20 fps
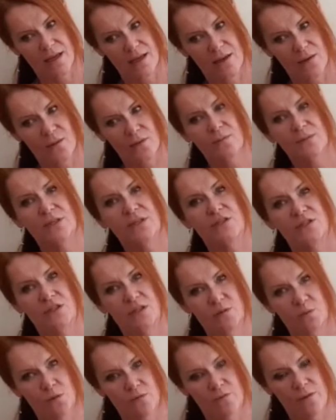Oh,
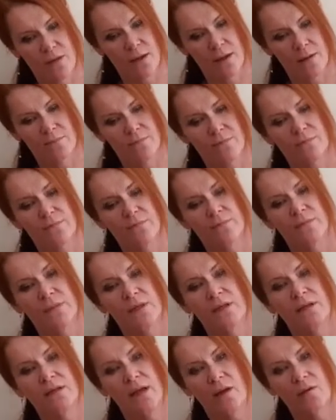just move there.
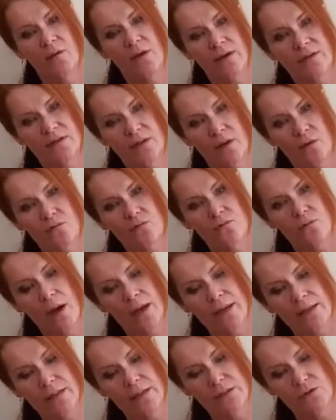Inhale, exhale,
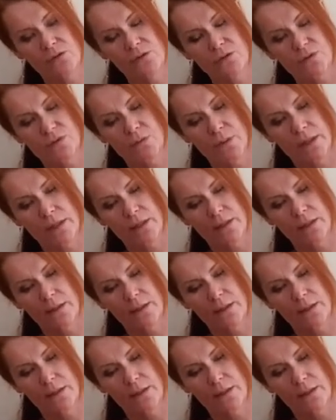right knee draws away.